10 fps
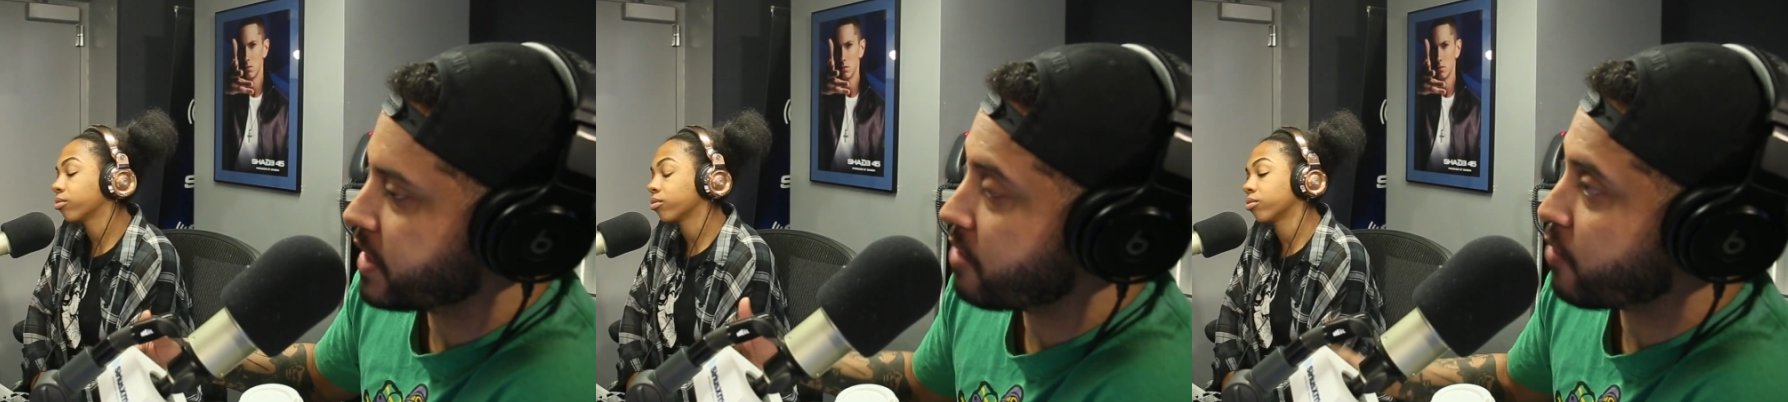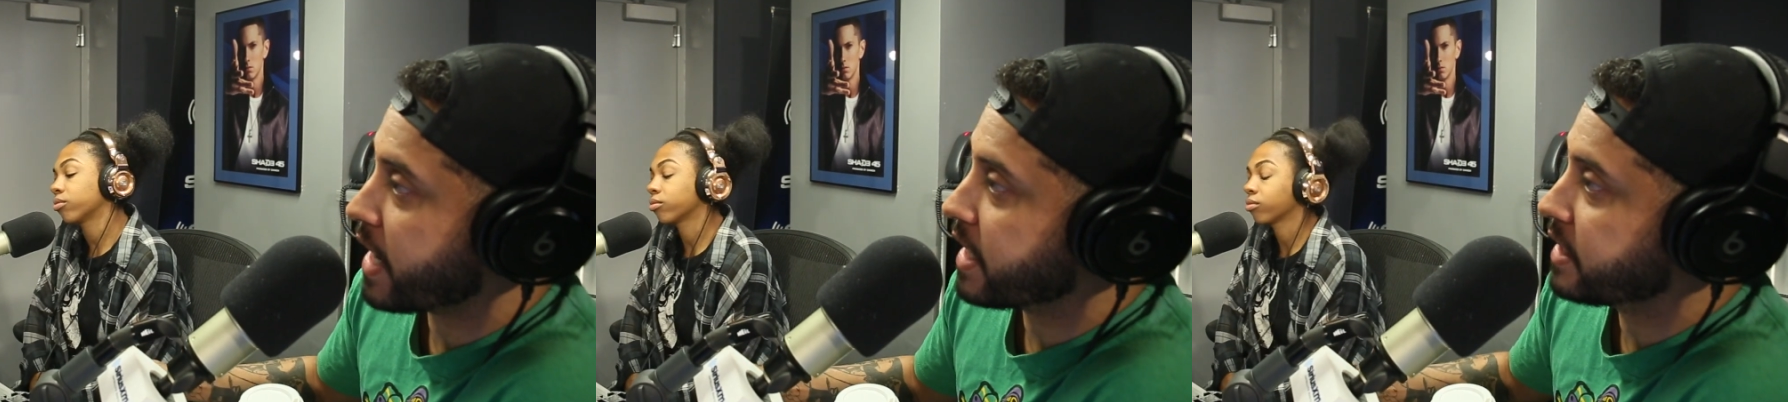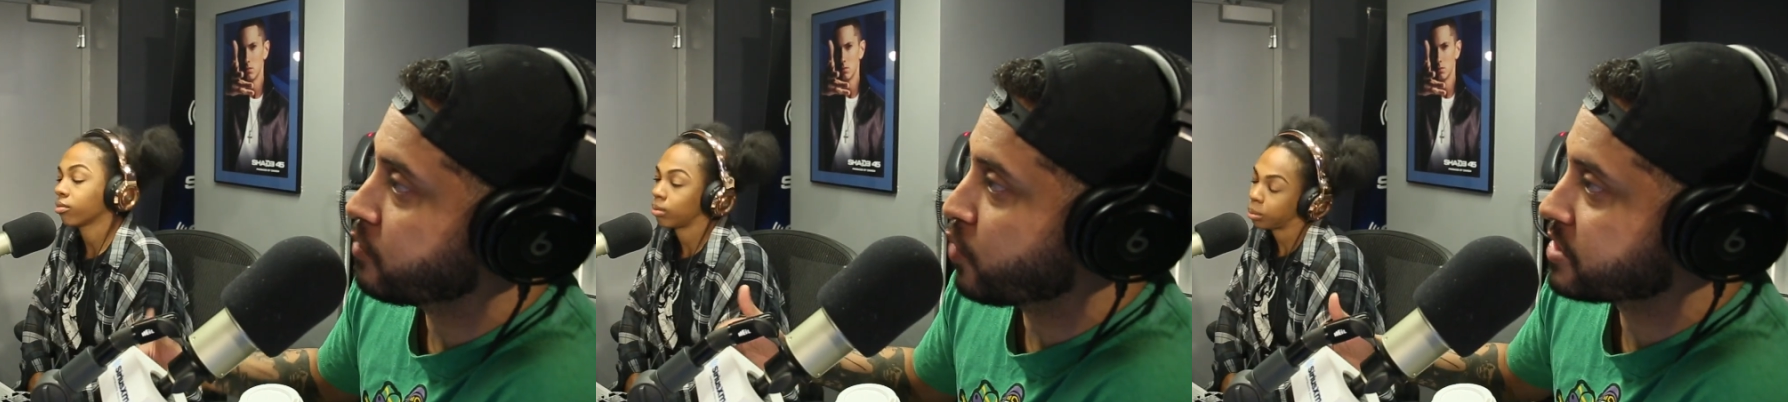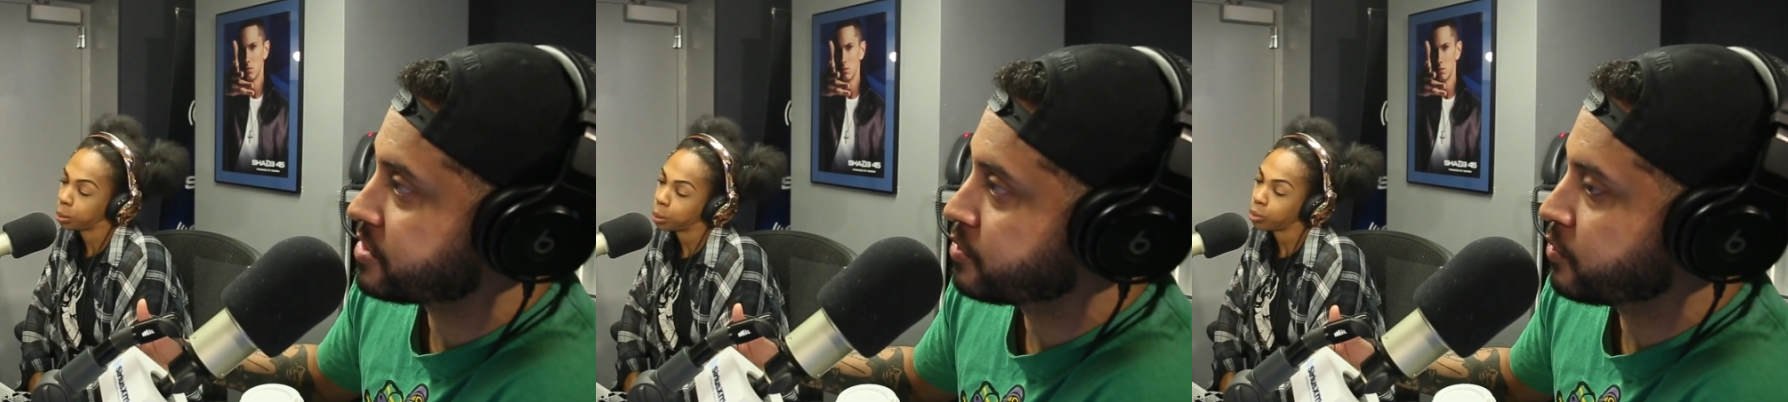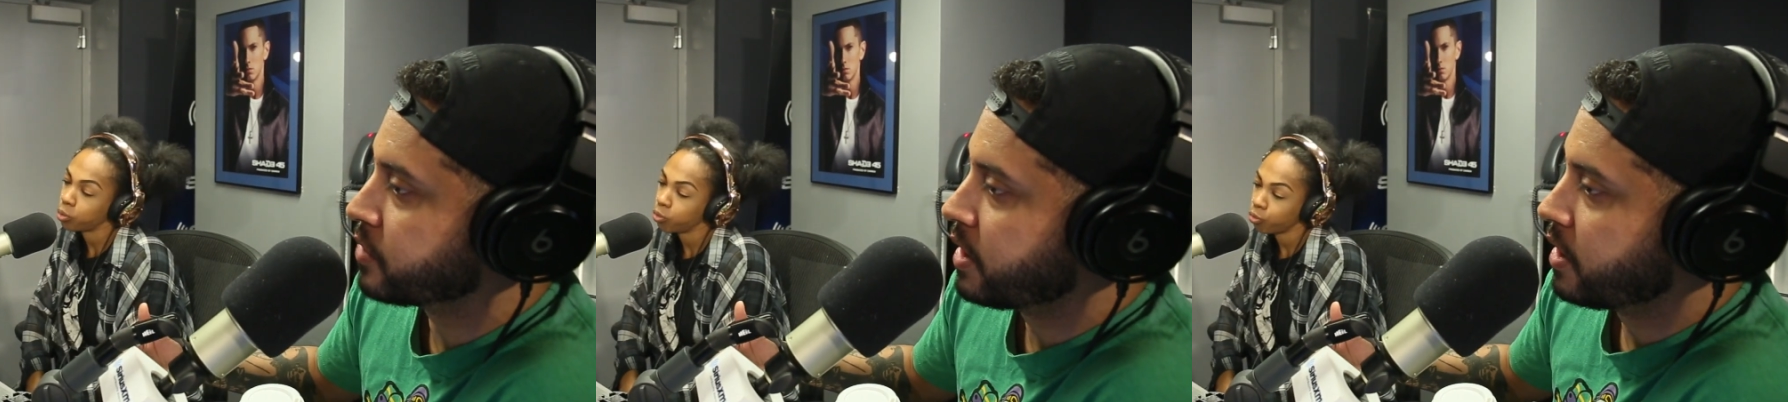Speaker 1: not right and he wants
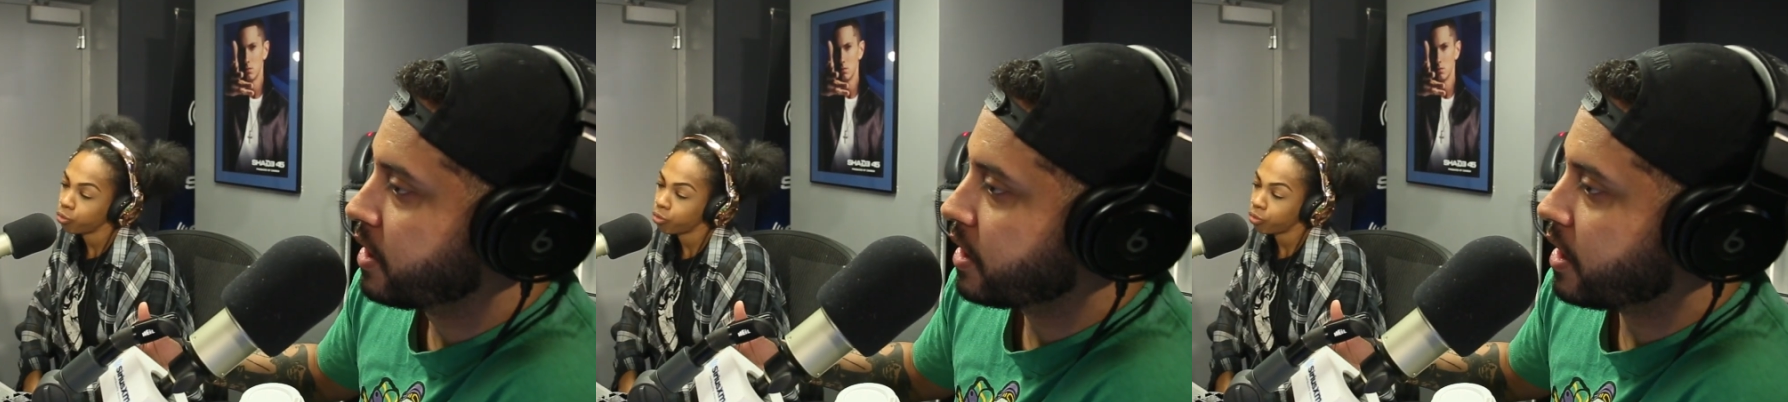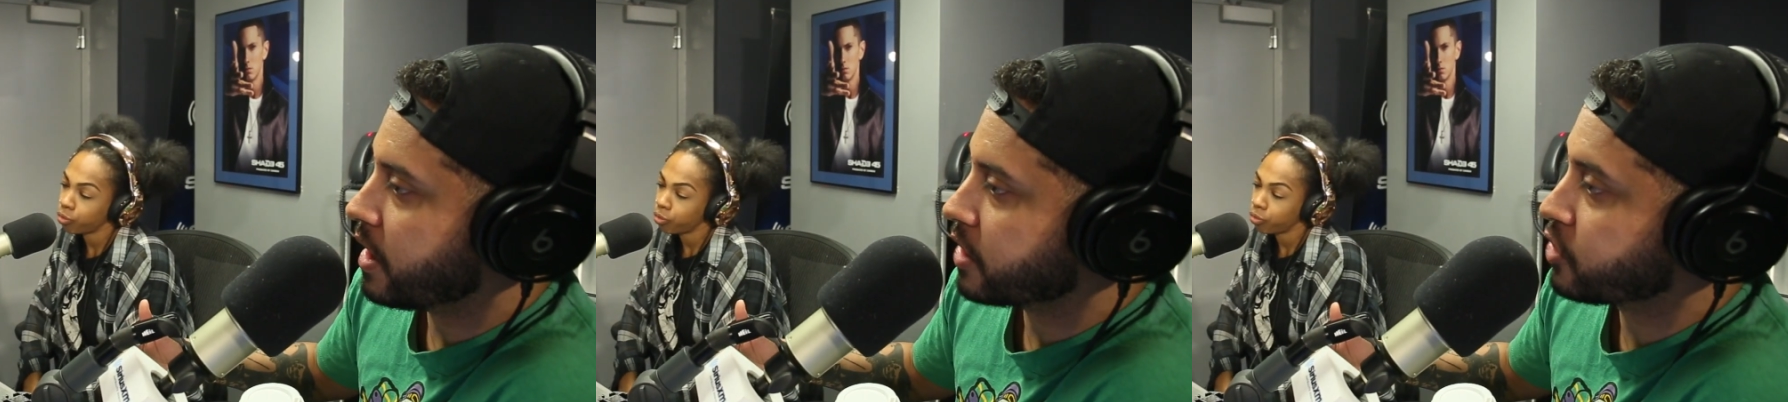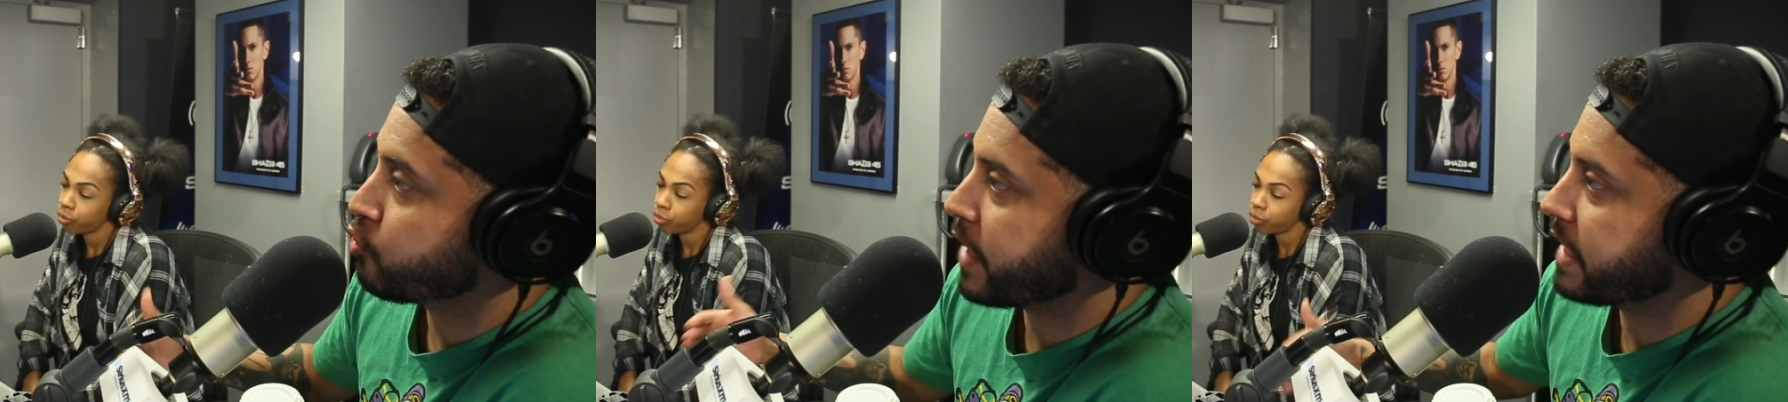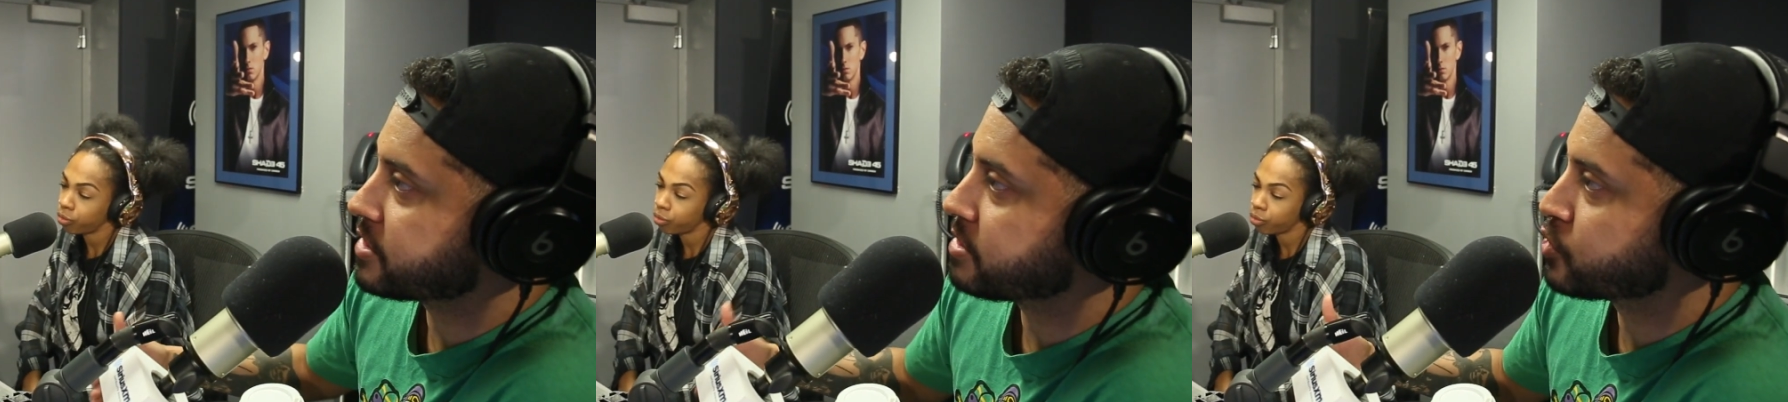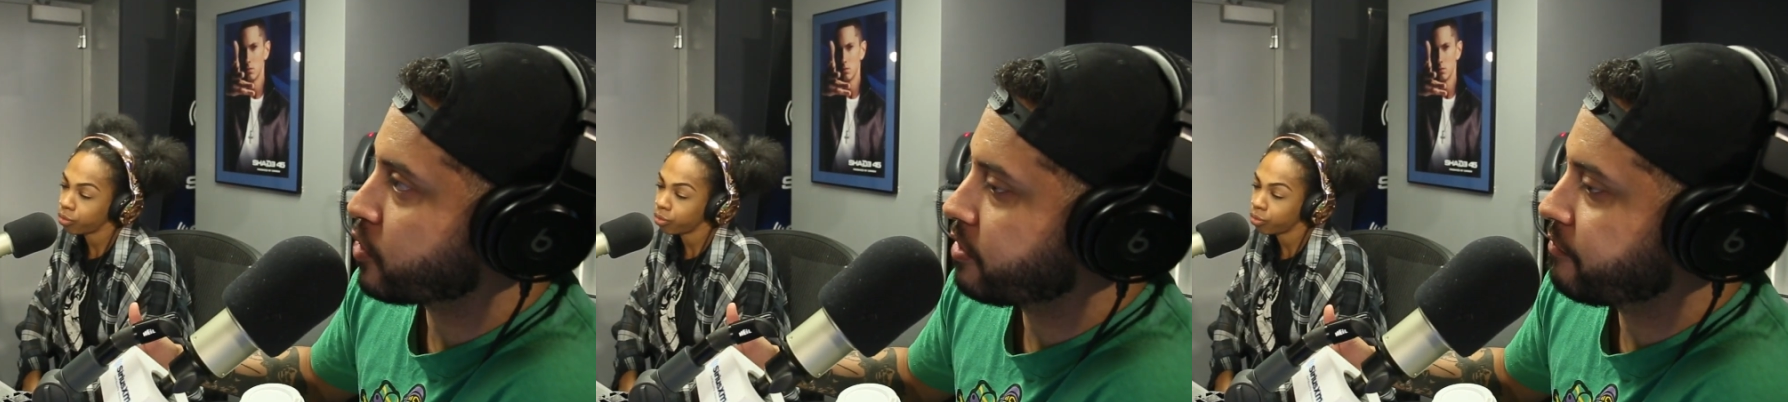to create some
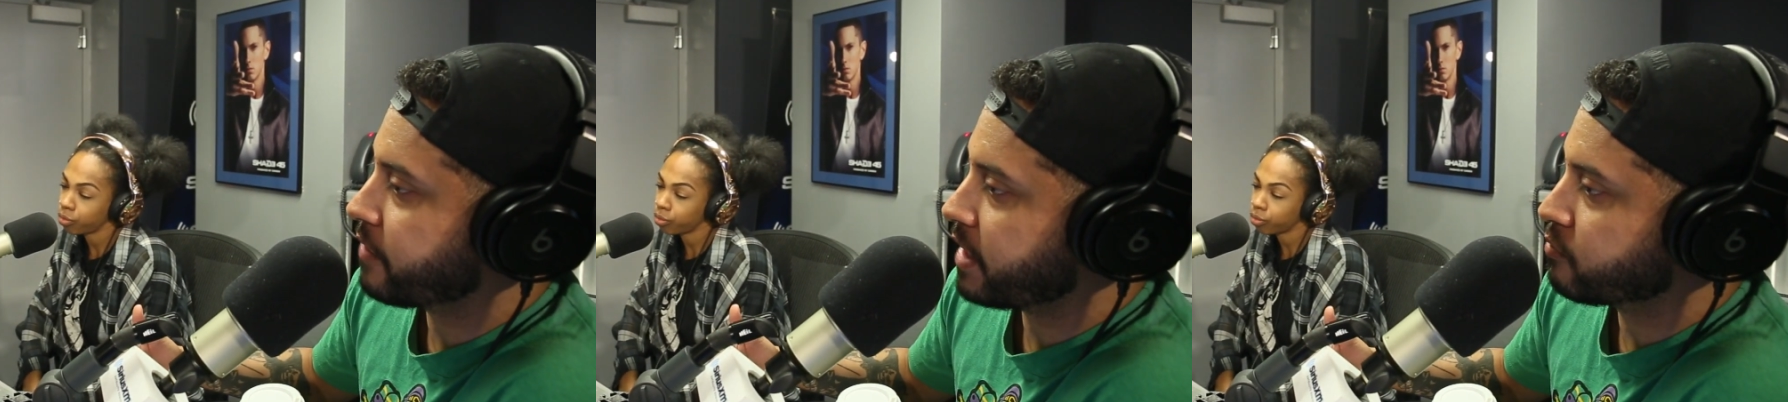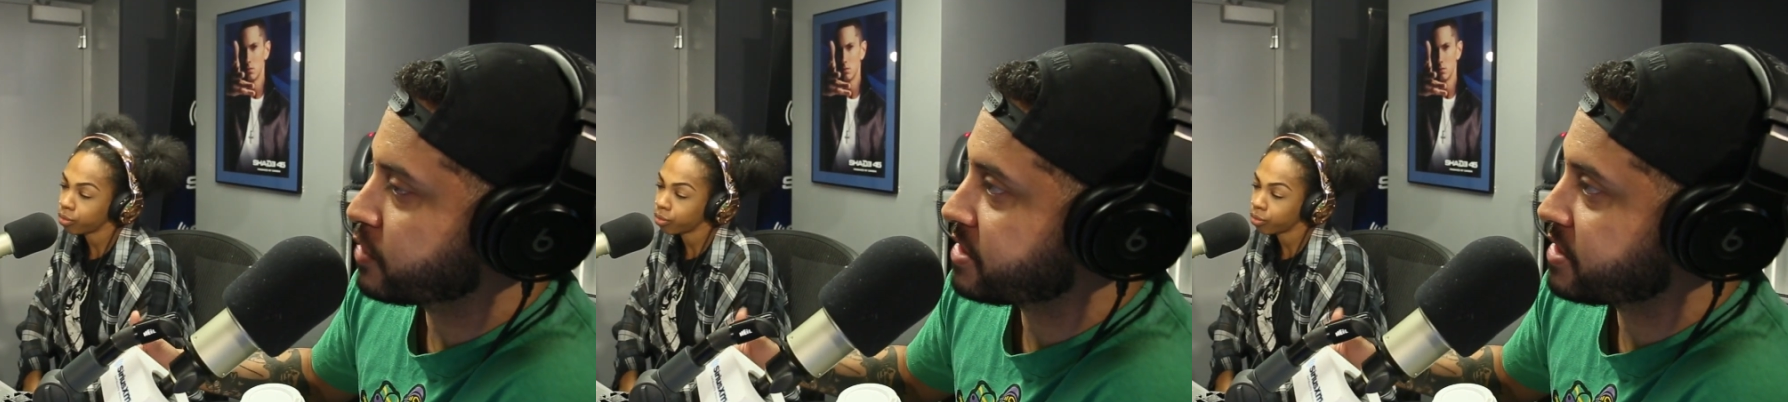sort of a